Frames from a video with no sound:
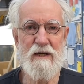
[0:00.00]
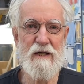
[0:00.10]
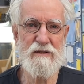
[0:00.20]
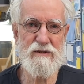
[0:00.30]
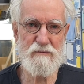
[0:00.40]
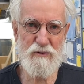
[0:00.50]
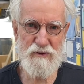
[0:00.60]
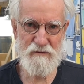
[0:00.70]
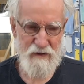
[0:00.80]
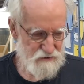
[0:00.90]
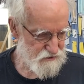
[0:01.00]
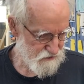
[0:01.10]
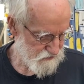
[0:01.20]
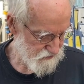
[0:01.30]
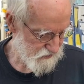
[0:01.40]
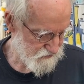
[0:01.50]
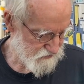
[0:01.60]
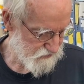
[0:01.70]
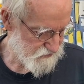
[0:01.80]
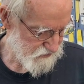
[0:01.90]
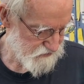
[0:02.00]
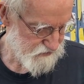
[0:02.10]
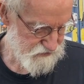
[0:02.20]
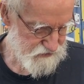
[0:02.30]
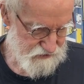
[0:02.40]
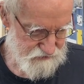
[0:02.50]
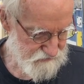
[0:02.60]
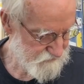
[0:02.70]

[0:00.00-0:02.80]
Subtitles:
It's the motivation, it's the interesting thing.